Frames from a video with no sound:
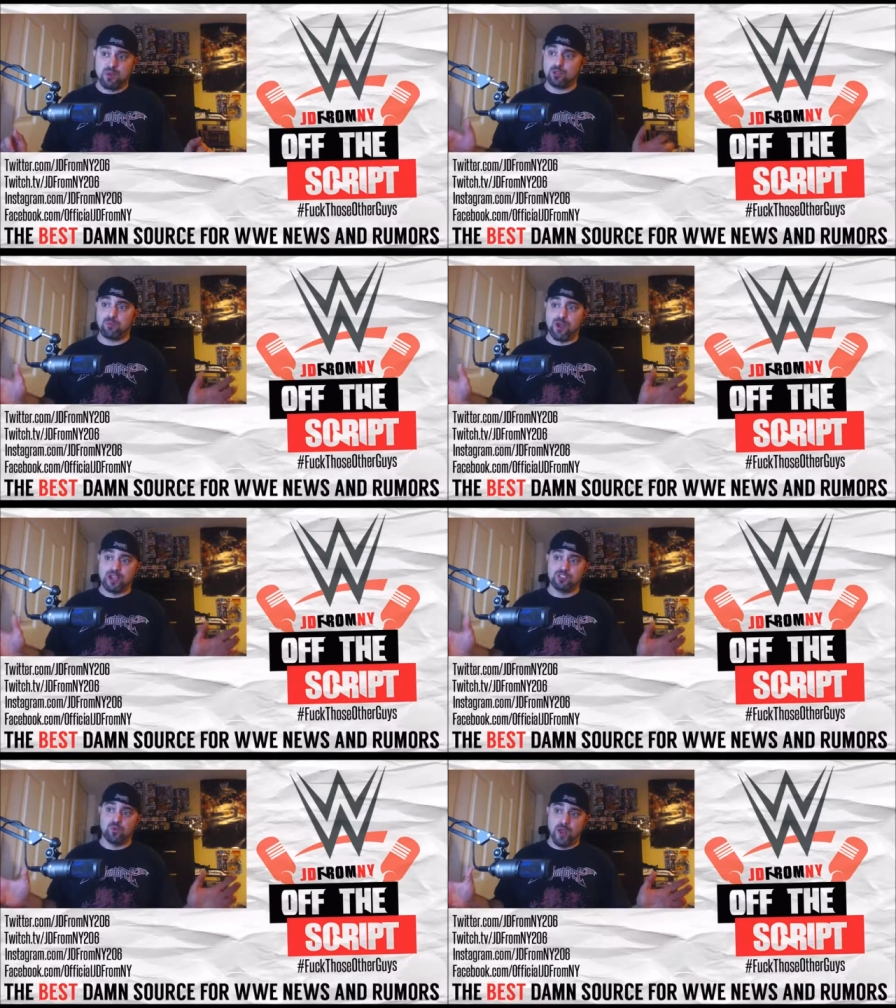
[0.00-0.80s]
Both
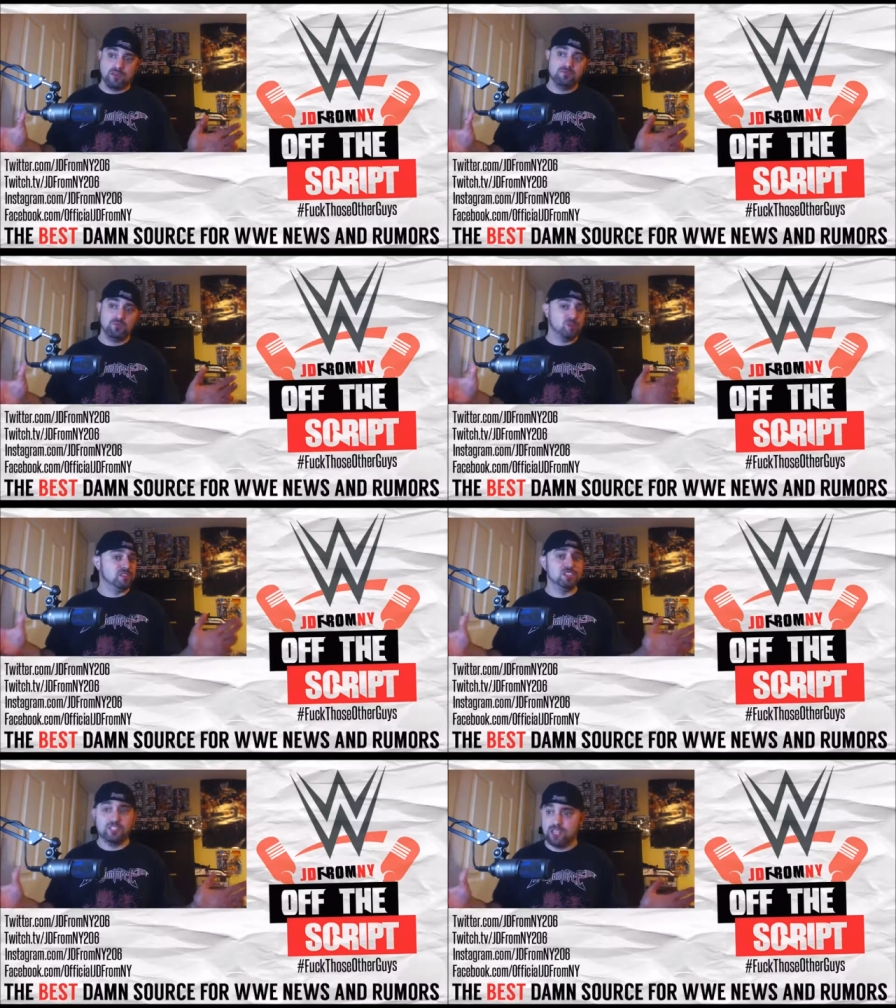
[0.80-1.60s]
brands win
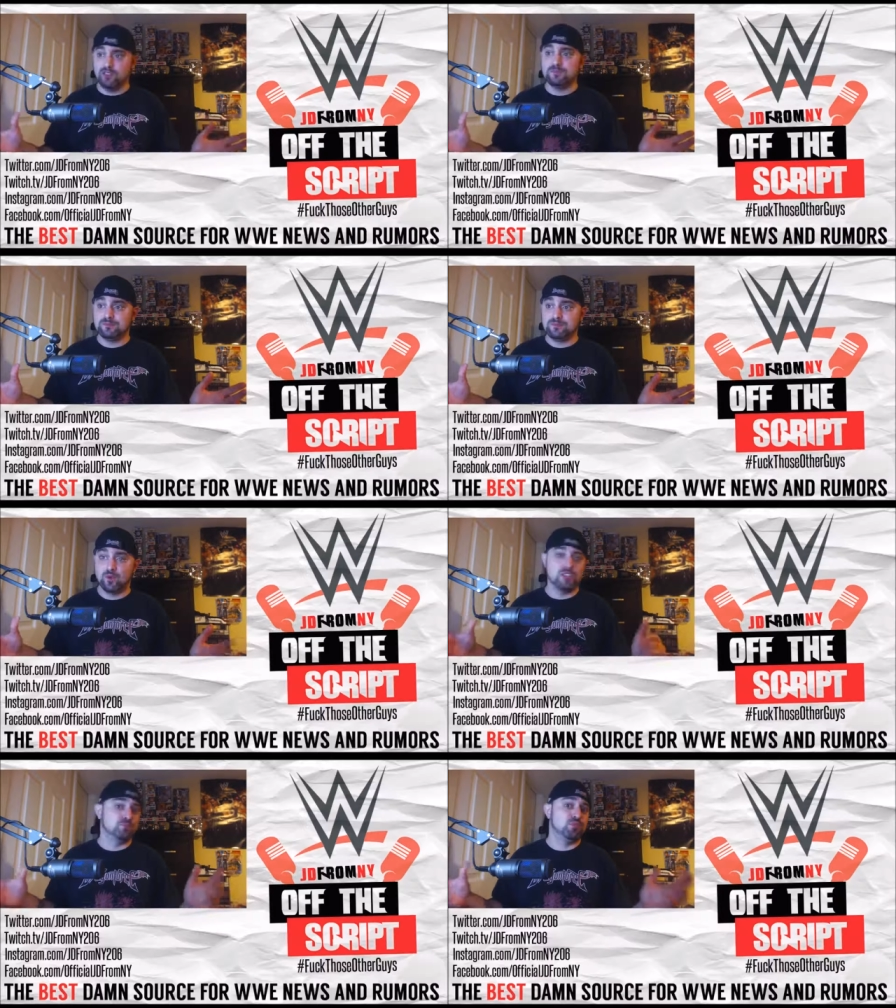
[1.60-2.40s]
with this deal,
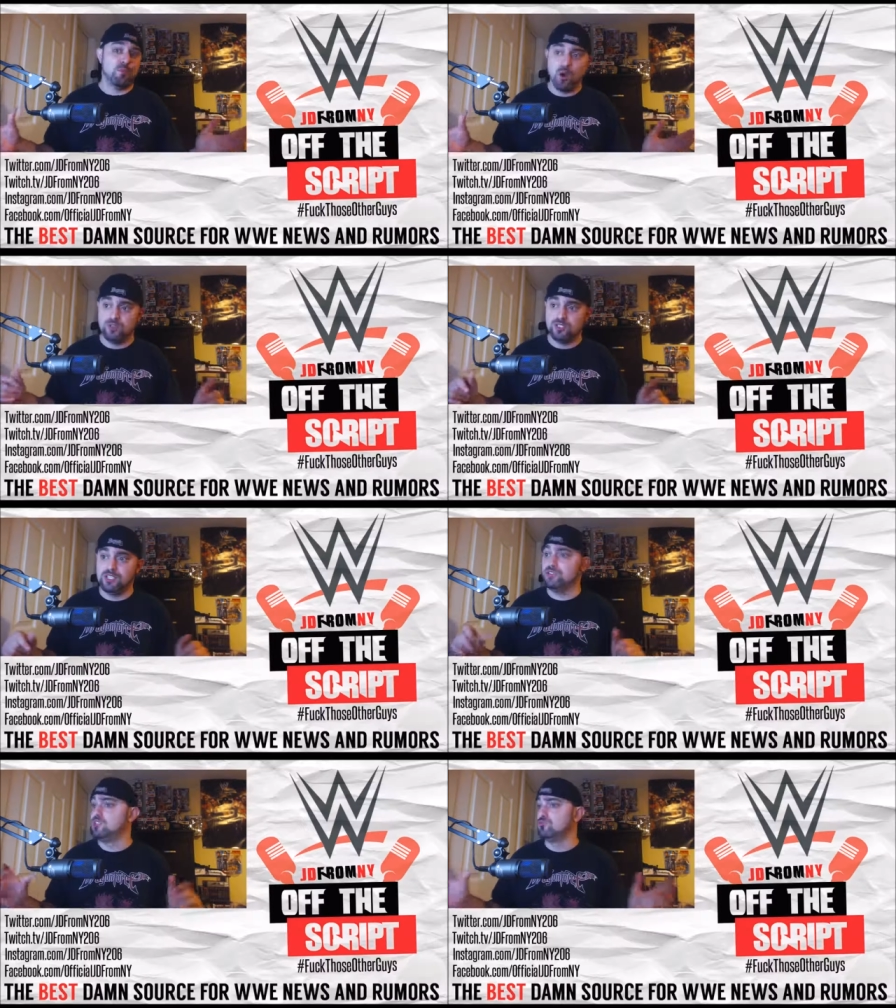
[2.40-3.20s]
or this proposed
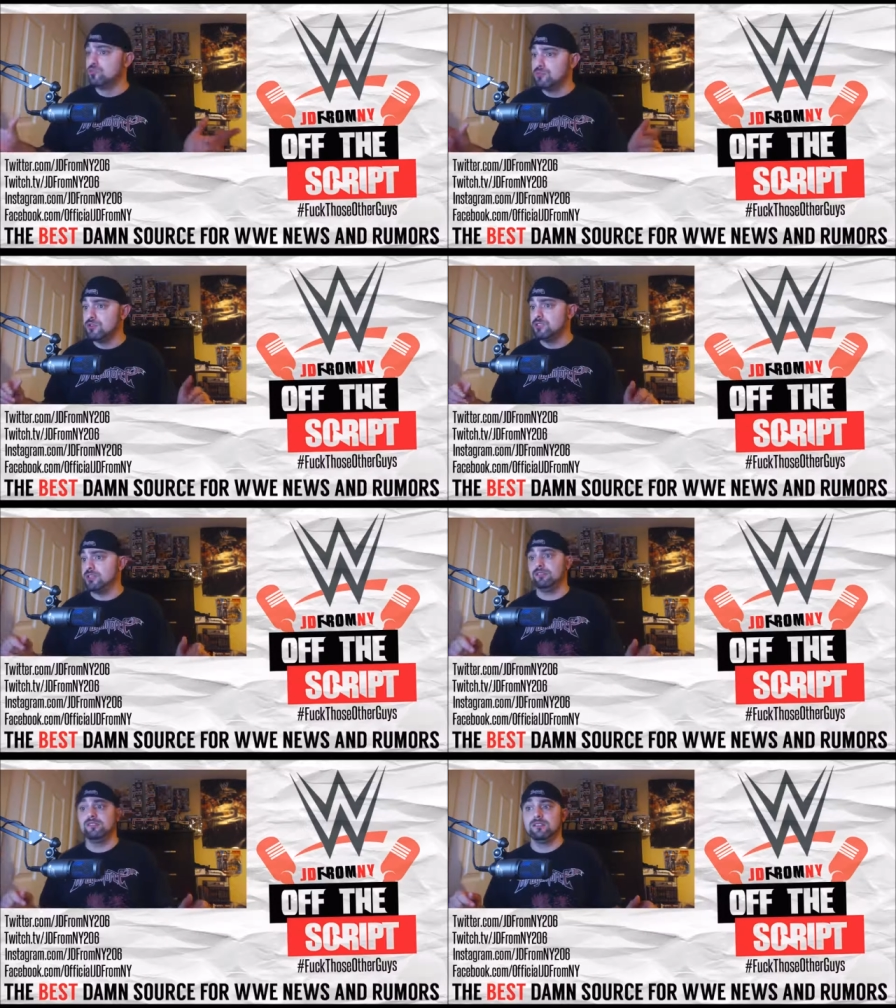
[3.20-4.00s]
deal, this rumored
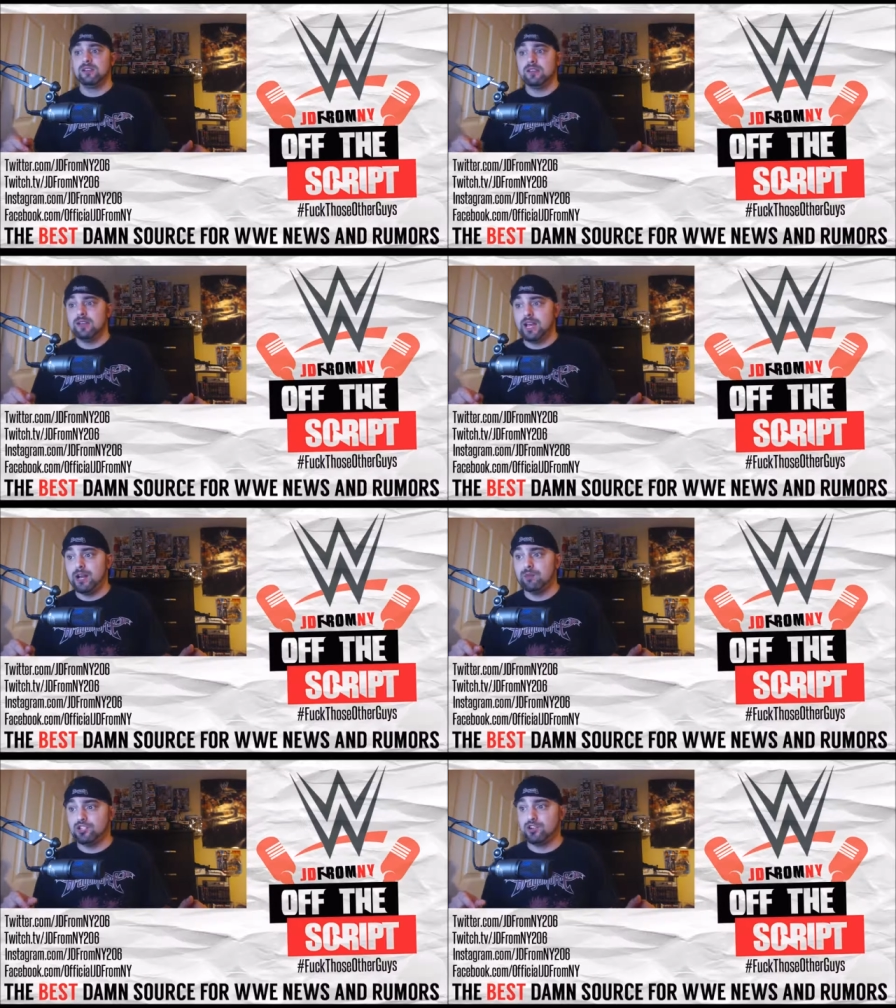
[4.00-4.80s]
deal
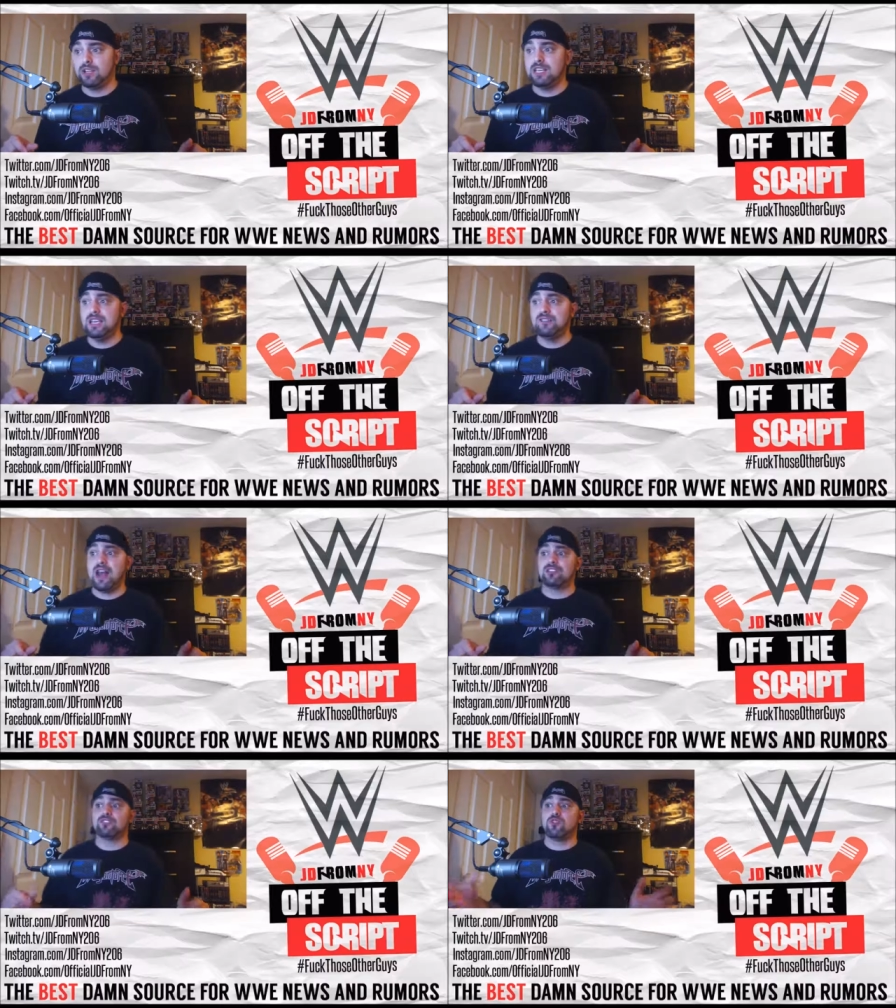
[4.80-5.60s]
and it would surely
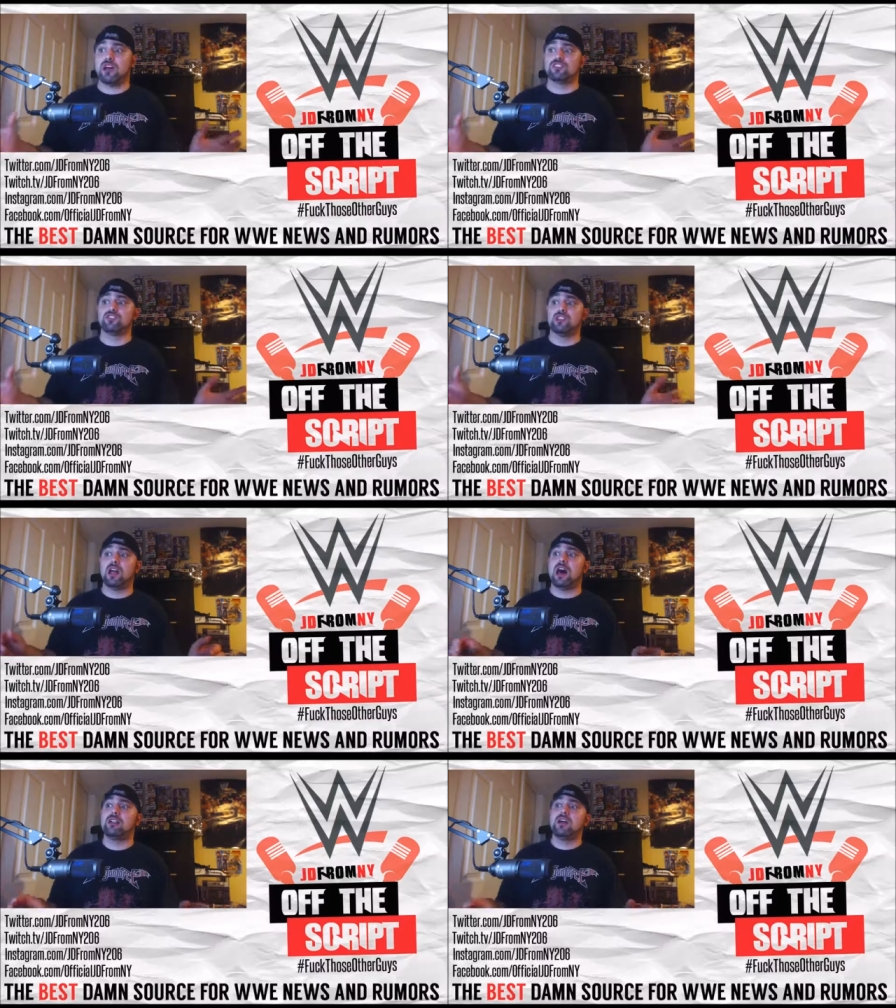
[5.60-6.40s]
even out the rosters a
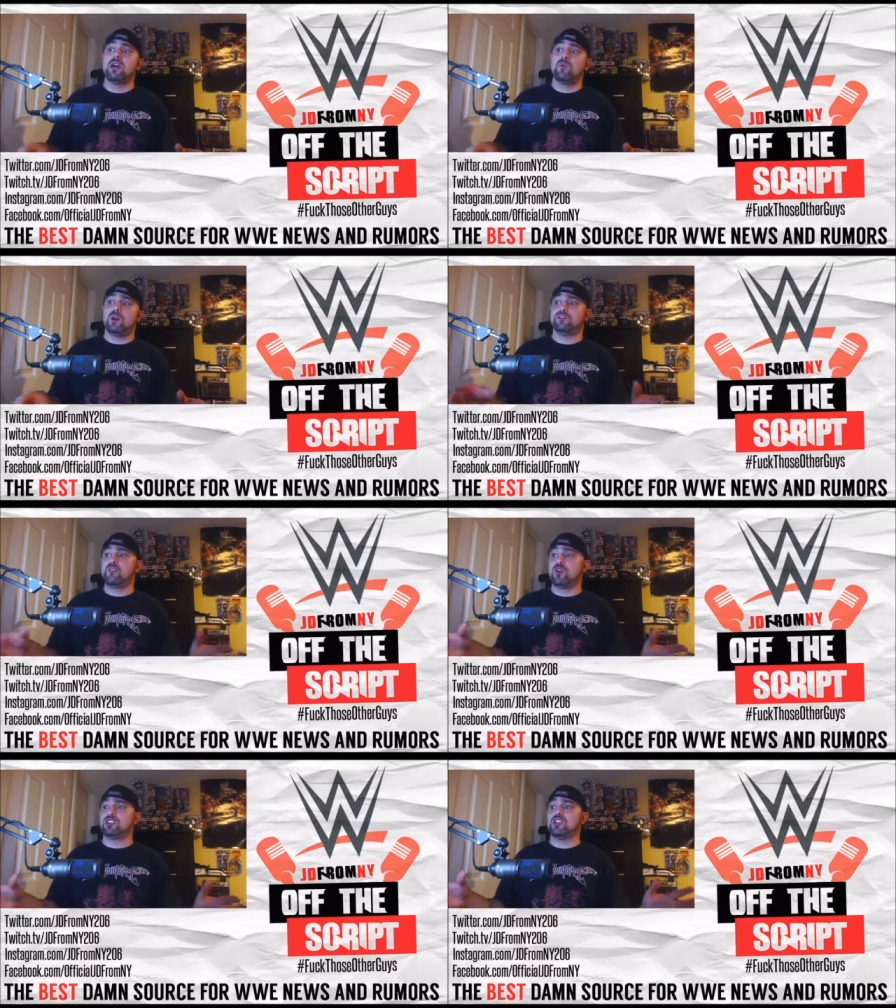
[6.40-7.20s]
lot. Well,
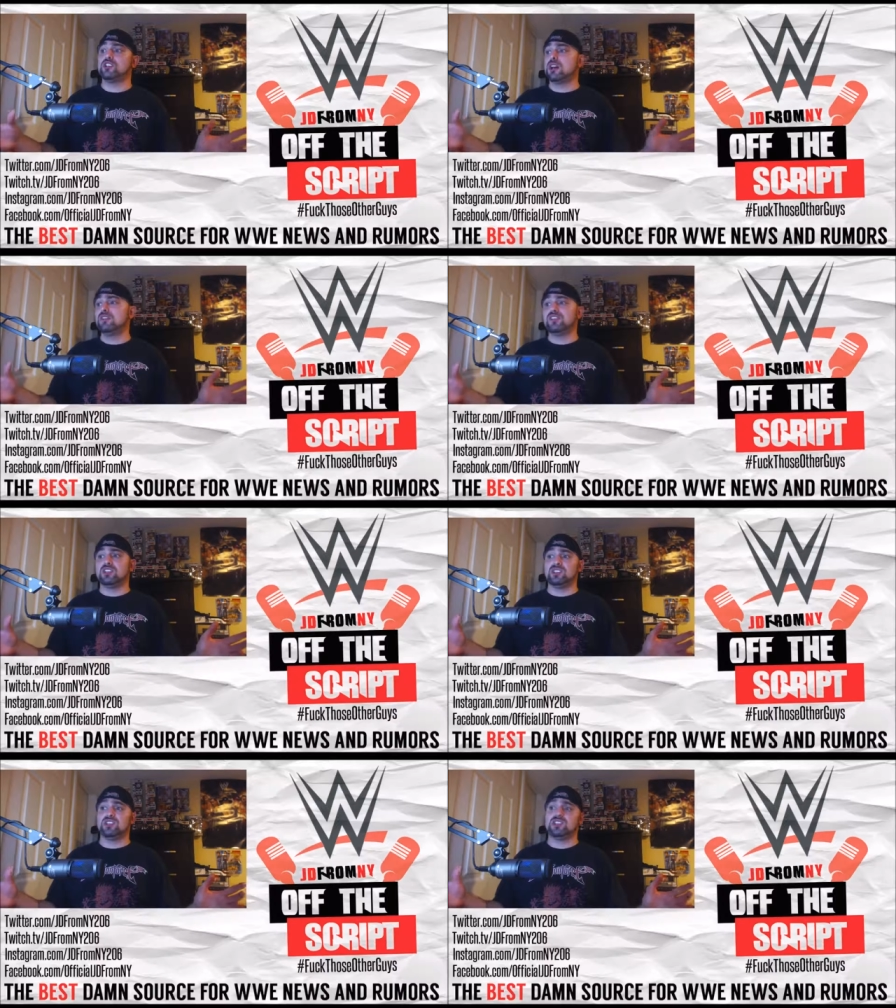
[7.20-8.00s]
of course, none of
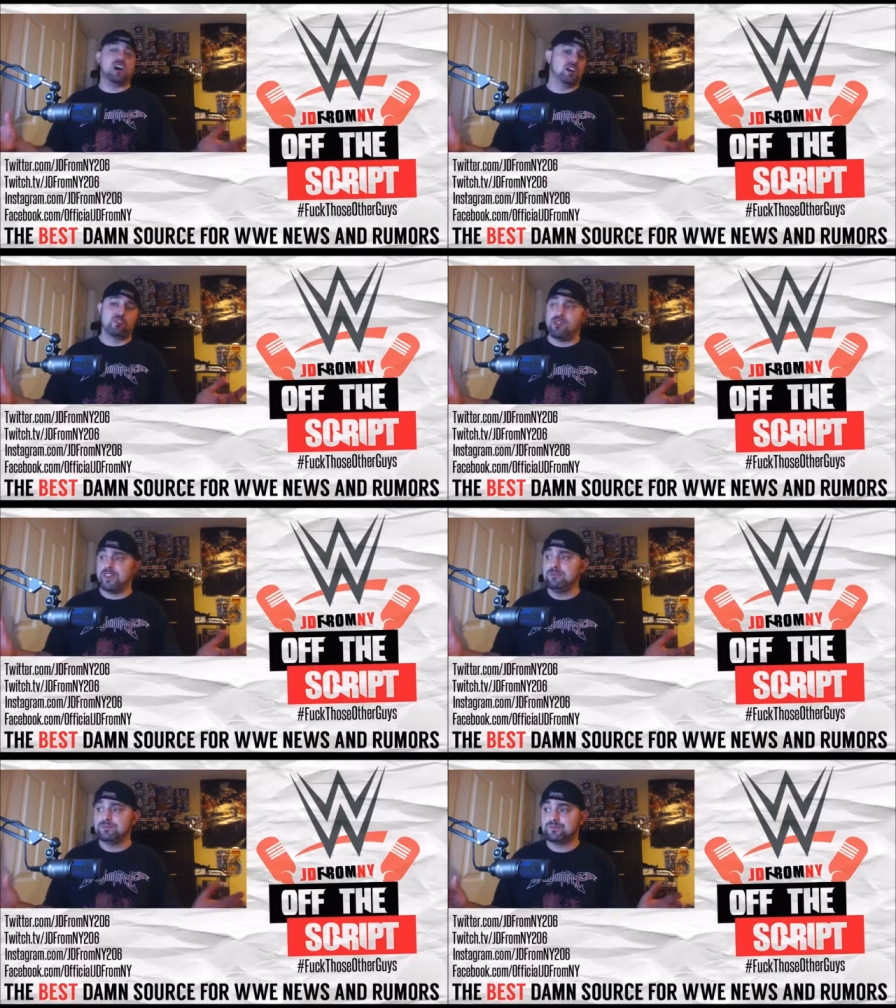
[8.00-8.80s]
this is
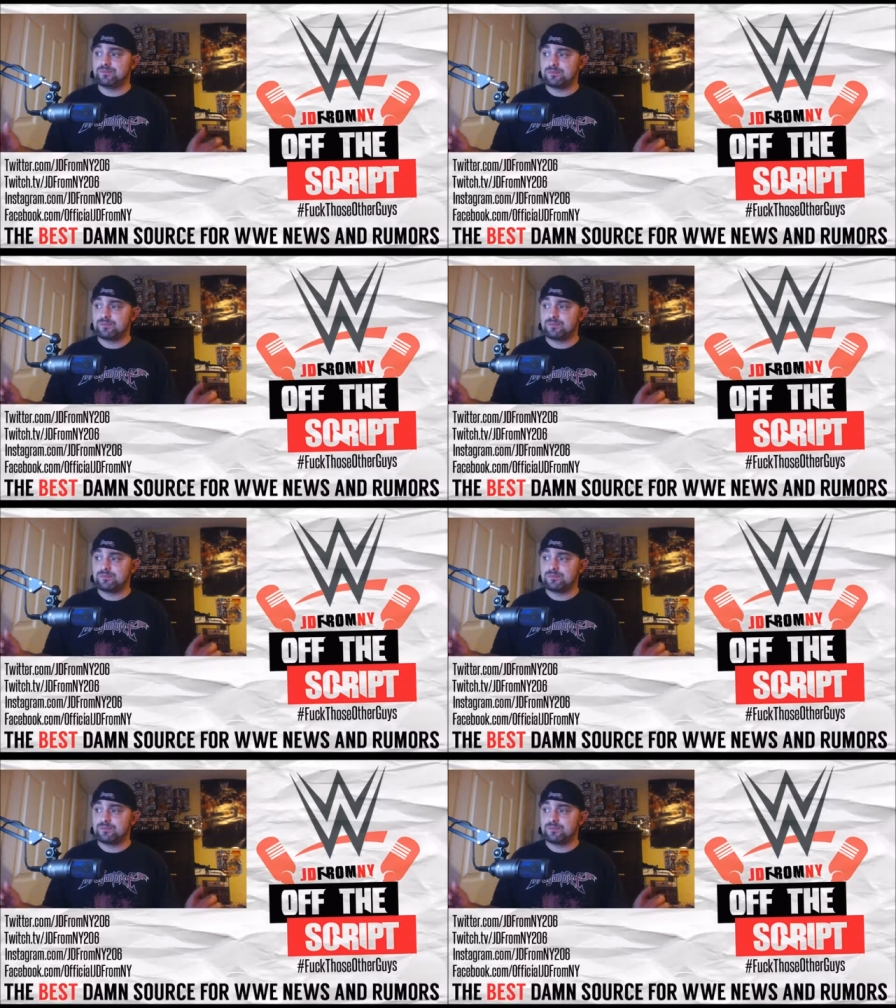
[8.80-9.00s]
concrete.